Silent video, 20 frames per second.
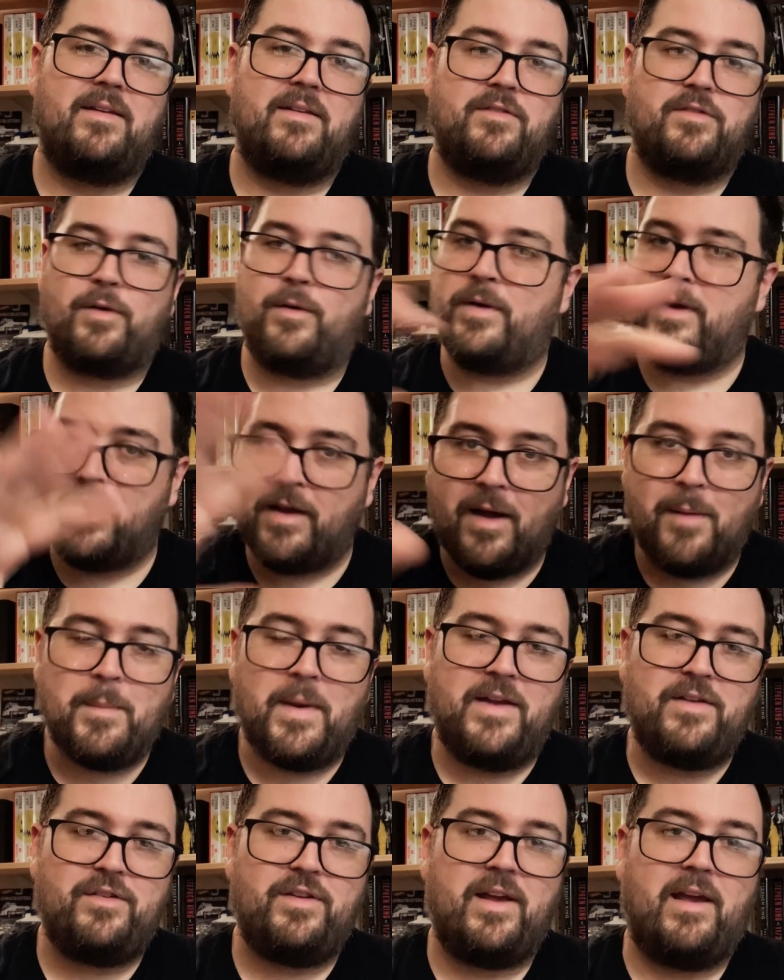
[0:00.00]
It's already on
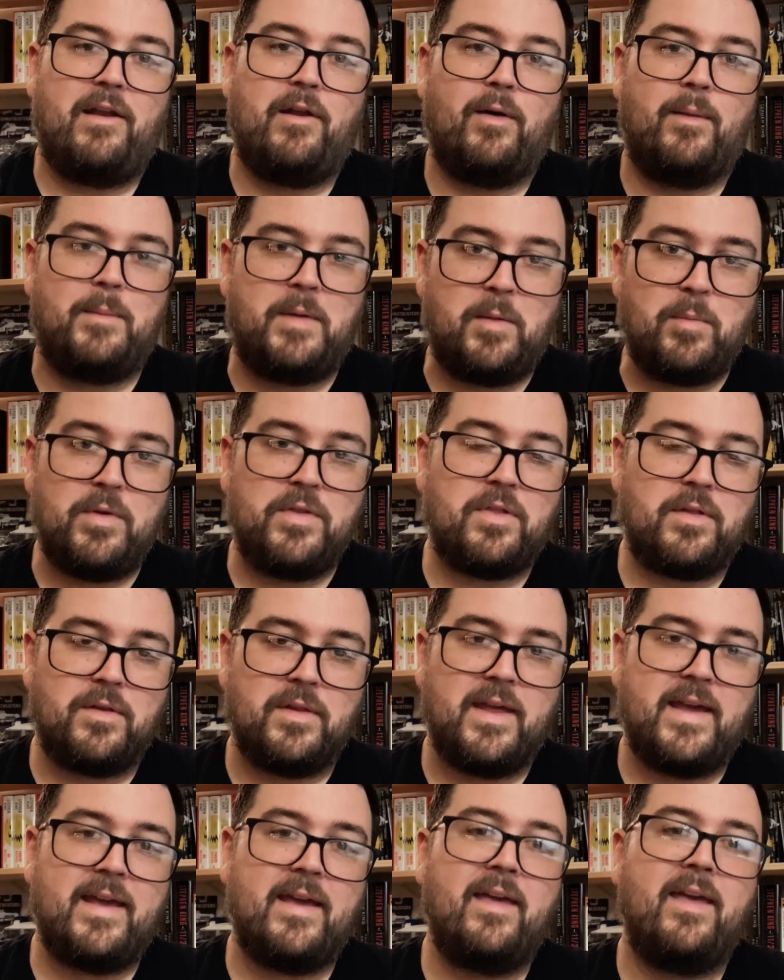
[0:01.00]
my channel. I'm going to put the
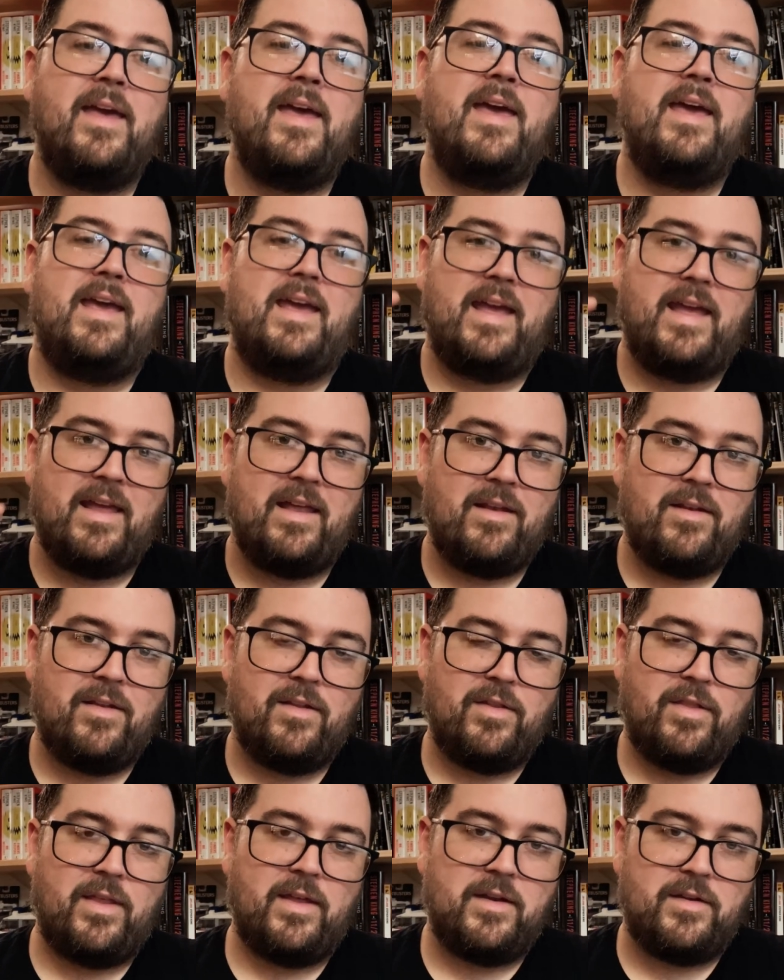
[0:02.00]
link
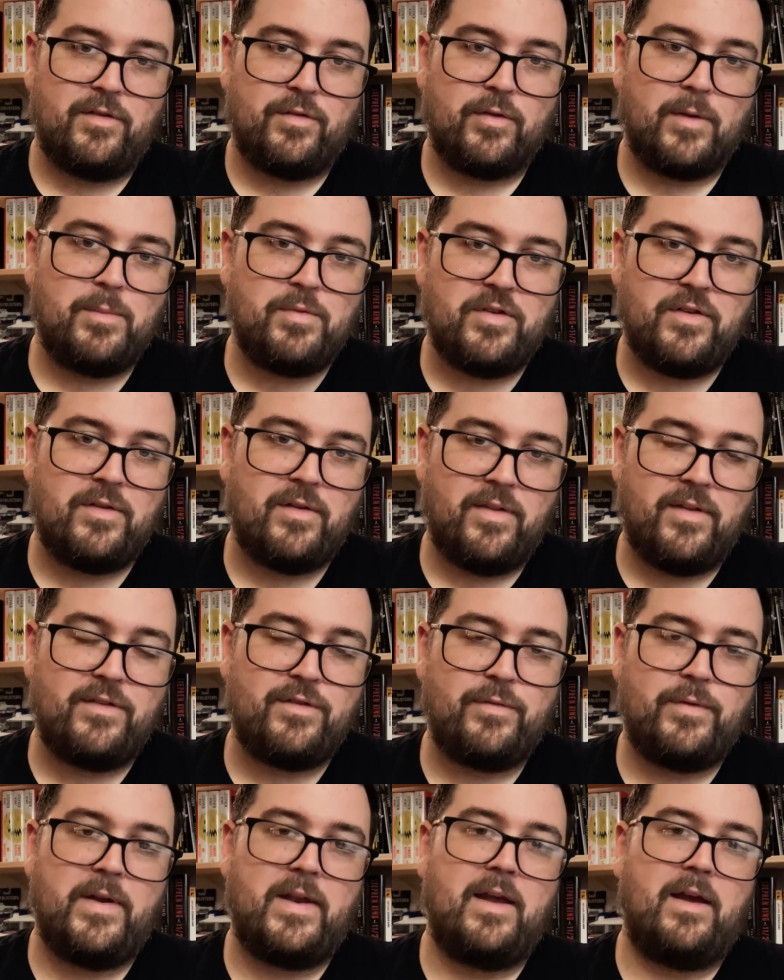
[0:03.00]
in the description to this
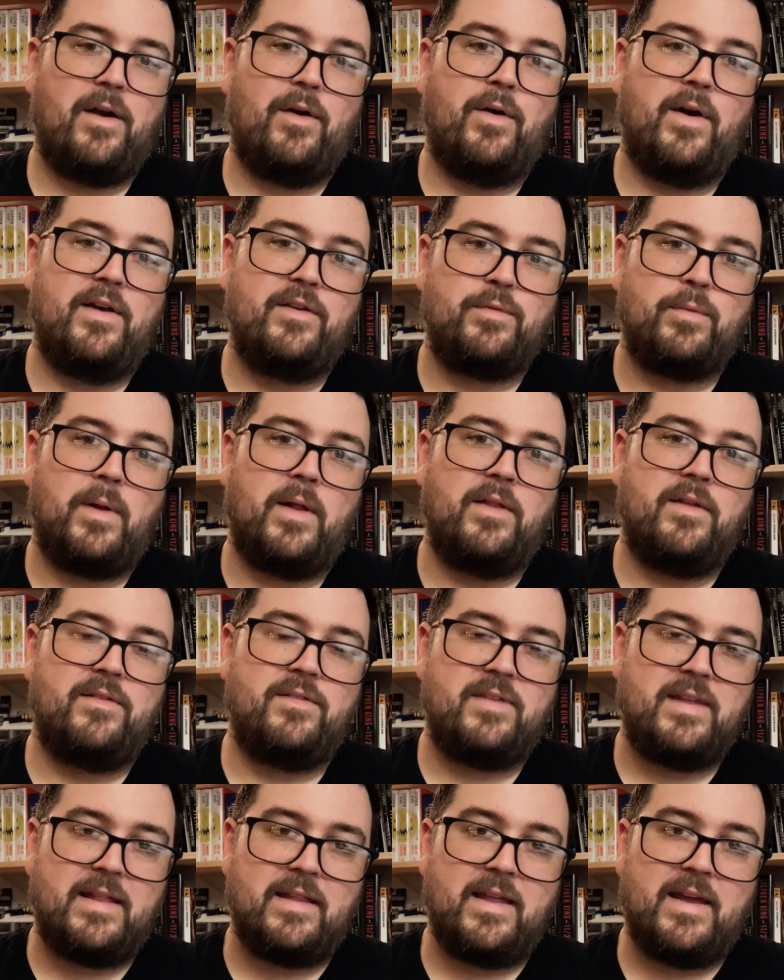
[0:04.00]
video, as well as
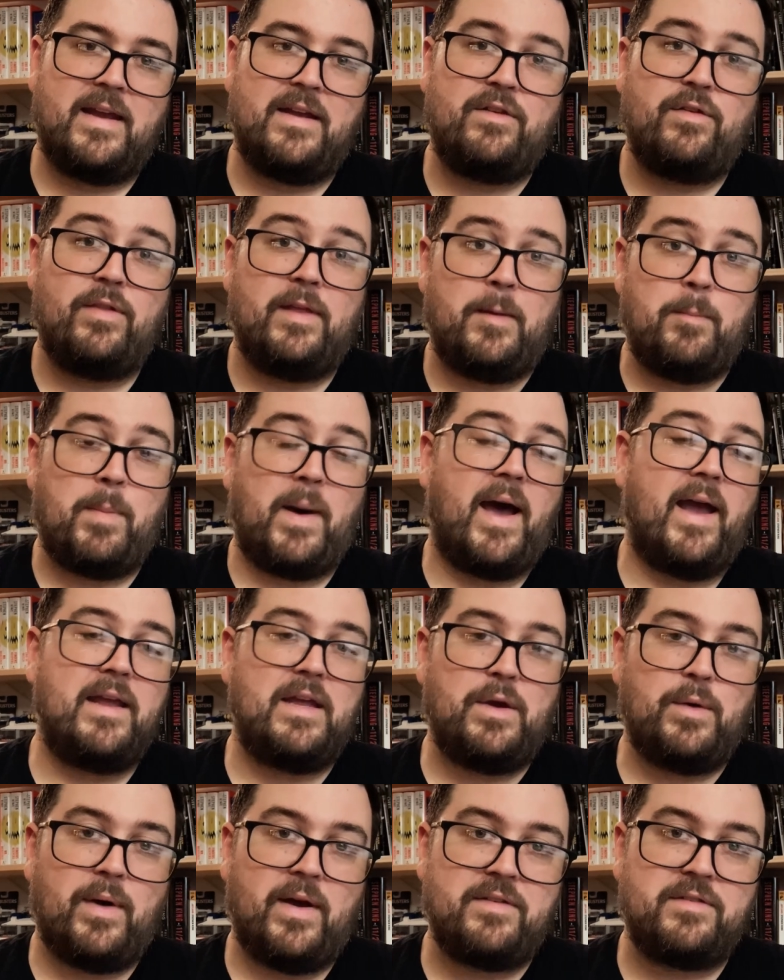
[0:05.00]
the link to the Buy
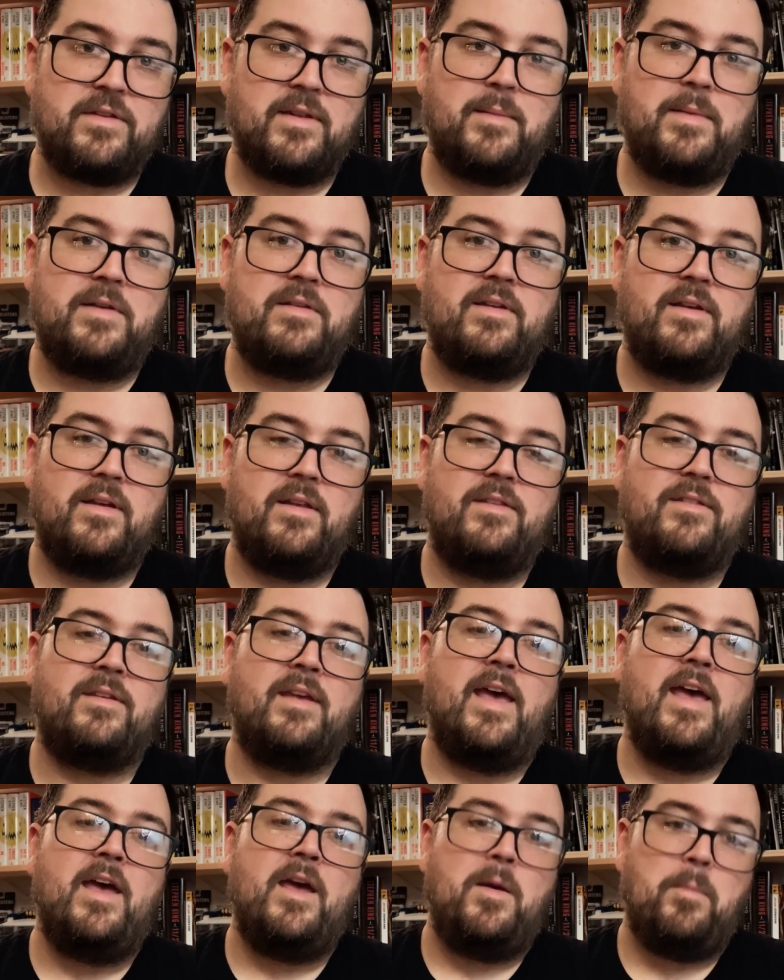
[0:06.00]
US Limiteds,
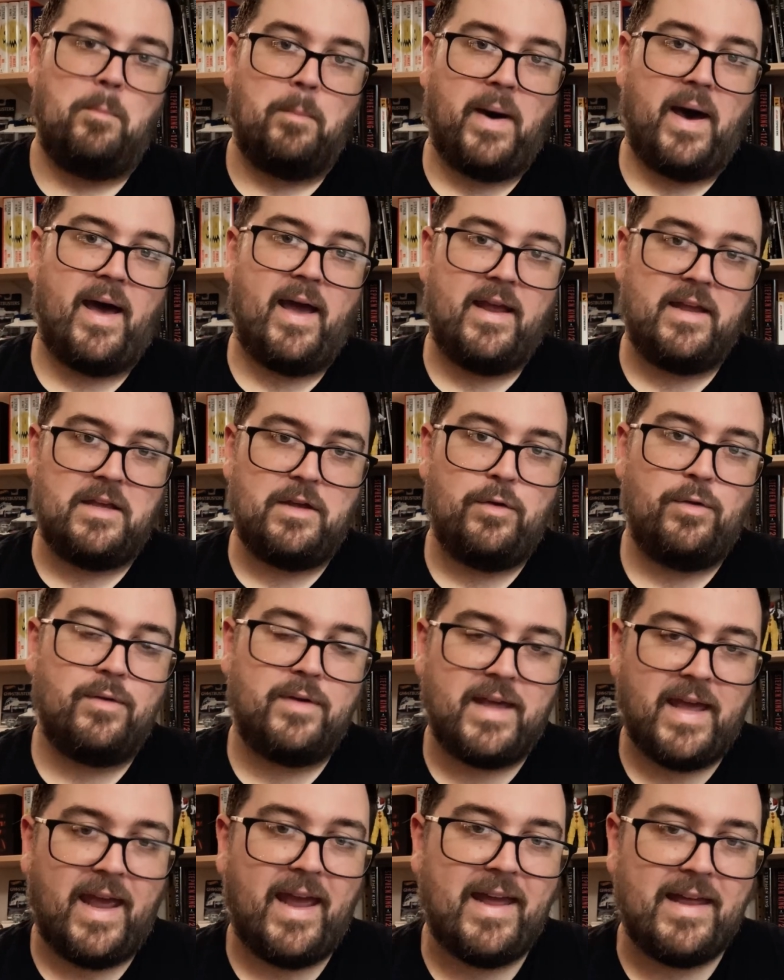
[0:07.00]
Buy
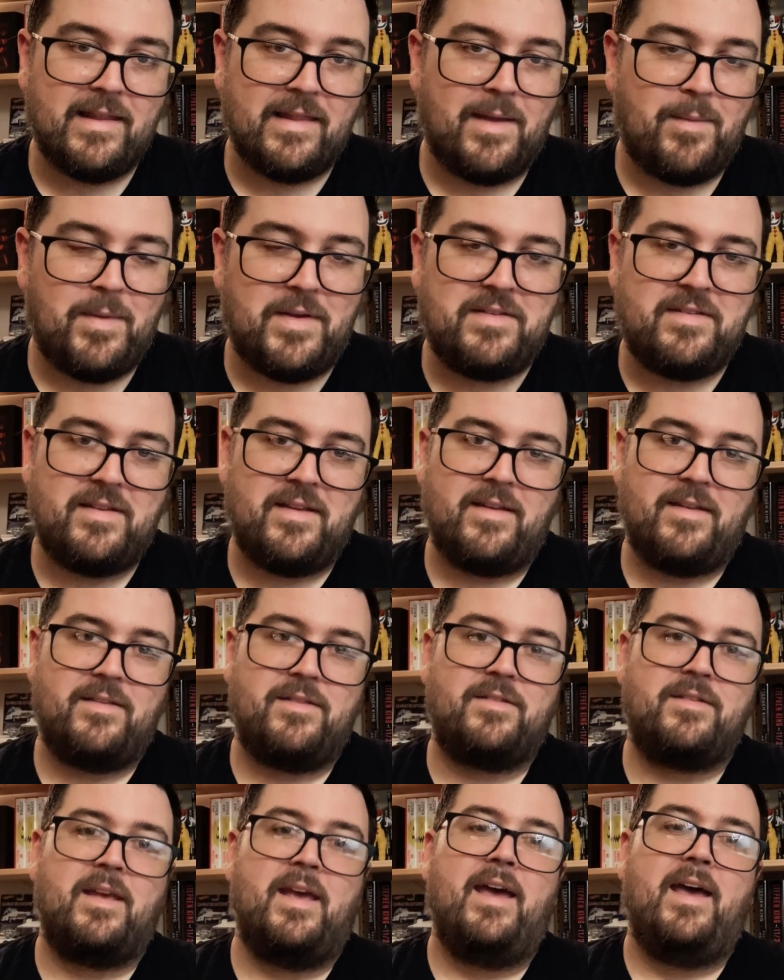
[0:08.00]
UK
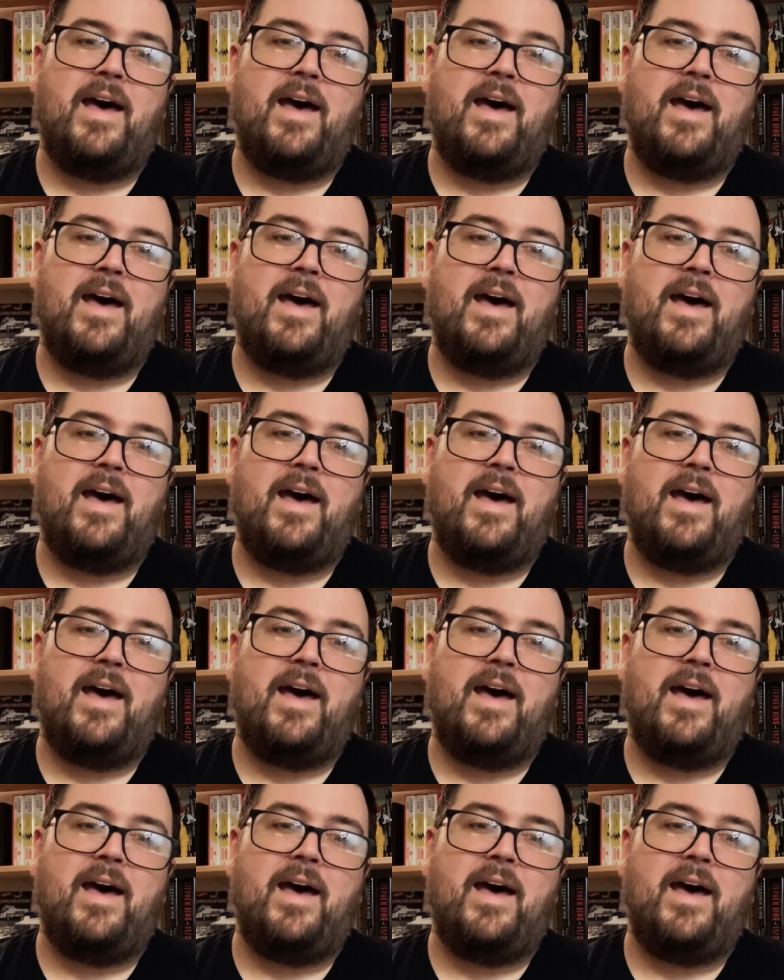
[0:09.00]
Limiteds.